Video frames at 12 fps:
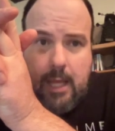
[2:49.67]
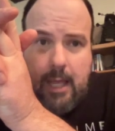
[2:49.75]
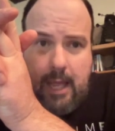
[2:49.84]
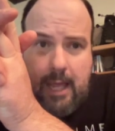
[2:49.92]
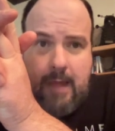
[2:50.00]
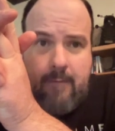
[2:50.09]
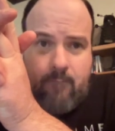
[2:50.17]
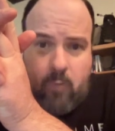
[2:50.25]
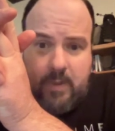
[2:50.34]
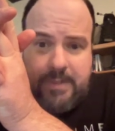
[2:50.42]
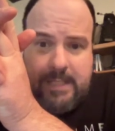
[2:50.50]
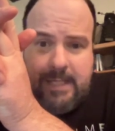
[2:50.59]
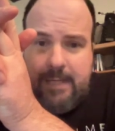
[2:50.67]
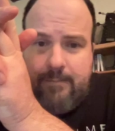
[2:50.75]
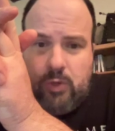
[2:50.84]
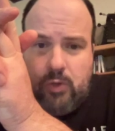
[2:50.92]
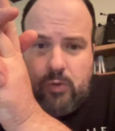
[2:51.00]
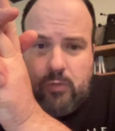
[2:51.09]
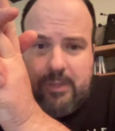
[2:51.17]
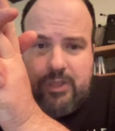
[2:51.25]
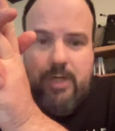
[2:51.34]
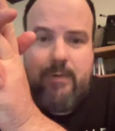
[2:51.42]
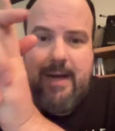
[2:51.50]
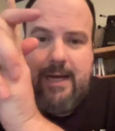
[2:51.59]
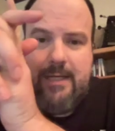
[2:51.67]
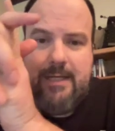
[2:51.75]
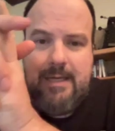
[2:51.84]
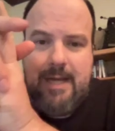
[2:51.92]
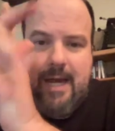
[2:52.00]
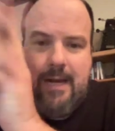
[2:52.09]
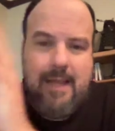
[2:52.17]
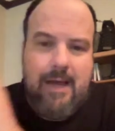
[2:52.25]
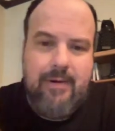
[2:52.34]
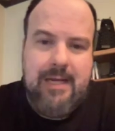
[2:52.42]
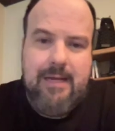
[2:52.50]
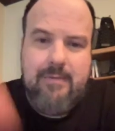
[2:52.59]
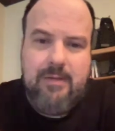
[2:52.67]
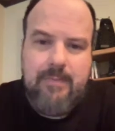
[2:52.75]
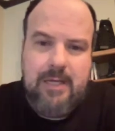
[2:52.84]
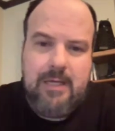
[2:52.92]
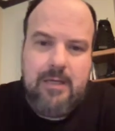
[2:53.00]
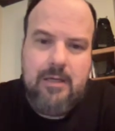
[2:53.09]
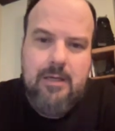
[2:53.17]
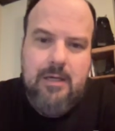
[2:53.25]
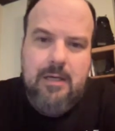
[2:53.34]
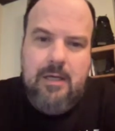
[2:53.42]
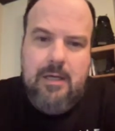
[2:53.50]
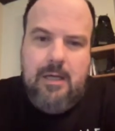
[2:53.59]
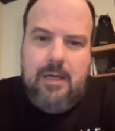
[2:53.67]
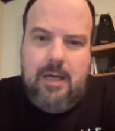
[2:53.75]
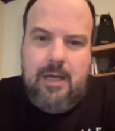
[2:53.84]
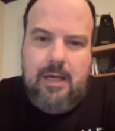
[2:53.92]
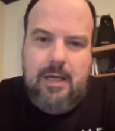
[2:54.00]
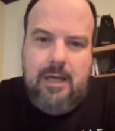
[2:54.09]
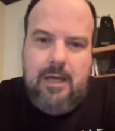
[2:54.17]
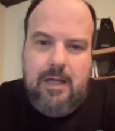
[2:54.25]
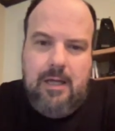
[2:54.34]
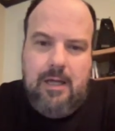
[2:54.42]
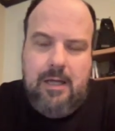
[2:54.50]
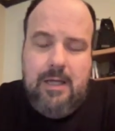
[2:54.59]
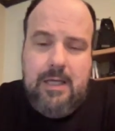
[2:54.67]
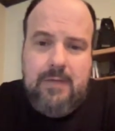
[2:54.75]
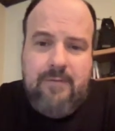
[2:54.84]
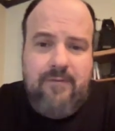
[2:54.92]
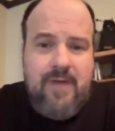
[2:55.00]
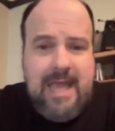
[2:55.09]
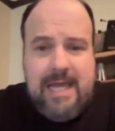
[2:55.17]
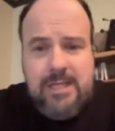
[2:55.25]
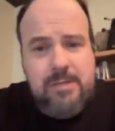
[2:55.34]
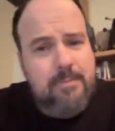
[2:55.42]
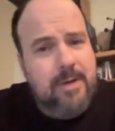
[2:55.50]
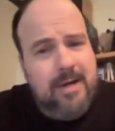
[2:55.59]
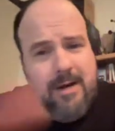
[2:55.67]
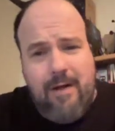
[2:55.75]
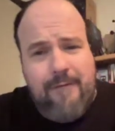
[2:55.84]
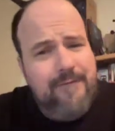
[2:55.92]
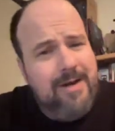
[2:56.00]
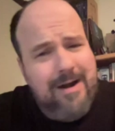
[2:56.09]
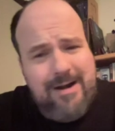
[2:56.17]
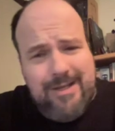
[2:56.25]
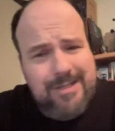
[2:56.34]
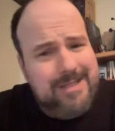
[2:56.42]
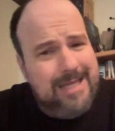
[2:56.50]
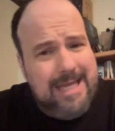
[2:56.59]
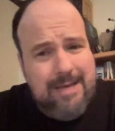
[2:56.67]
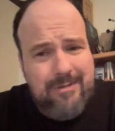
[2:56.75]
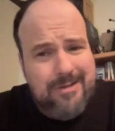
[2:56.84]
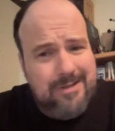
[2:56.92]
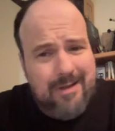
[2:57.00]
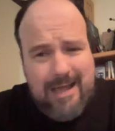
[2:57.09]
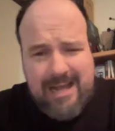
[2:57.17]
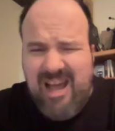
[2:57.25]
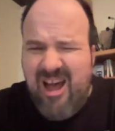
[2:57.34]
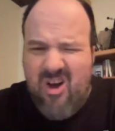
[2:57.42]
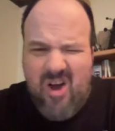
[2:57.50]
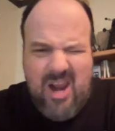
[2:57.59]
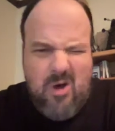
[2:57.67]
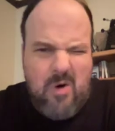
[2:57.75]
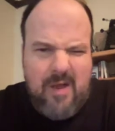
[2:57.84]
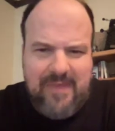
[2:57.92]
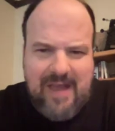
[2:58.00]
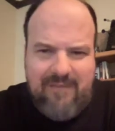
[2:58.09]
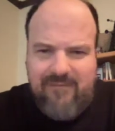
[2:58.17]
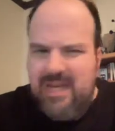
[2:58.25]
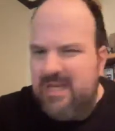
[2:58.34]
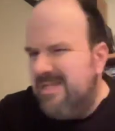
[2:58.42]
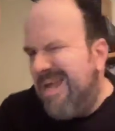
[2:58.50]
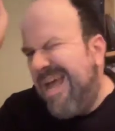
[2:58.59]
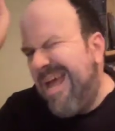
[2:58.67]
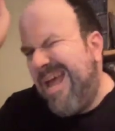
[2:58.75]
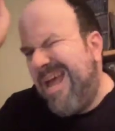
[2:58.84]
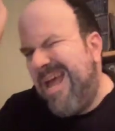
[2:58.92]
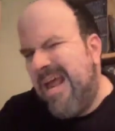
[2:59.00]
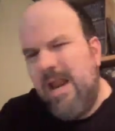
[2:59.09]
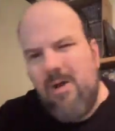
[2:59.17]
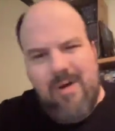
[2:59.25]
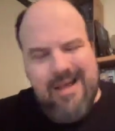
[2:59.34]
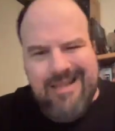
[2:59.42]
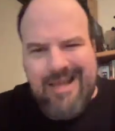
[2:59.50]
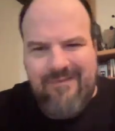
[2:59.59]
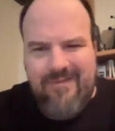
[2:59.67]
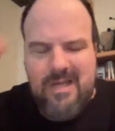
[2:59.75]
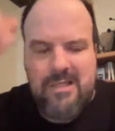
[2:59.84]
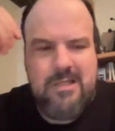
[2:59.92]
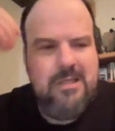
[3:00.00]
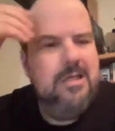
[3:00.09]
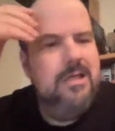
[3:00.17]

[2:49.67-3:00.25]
and forcing him to regenerate and not allowing him to pick his face. But in all fairness, he was like, oh, I don't want that face. Nah, I don't want that face.